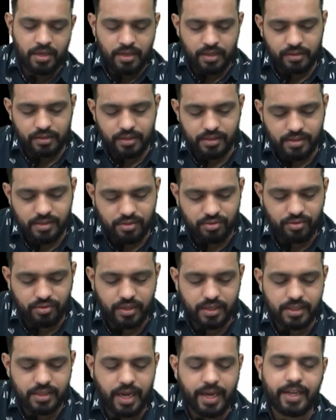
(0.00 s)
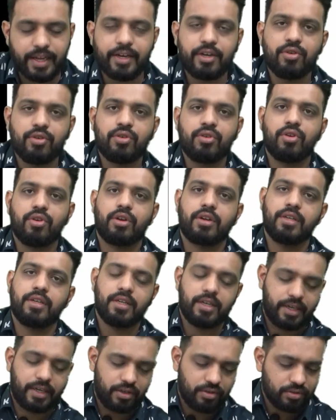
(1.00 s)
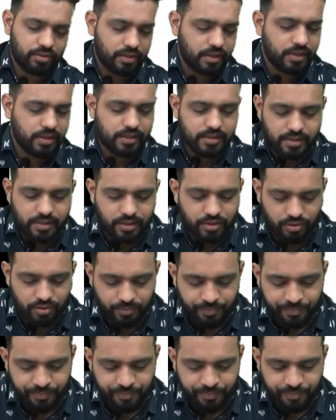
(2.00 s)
This is known as iridocorneal endothelial syndrome.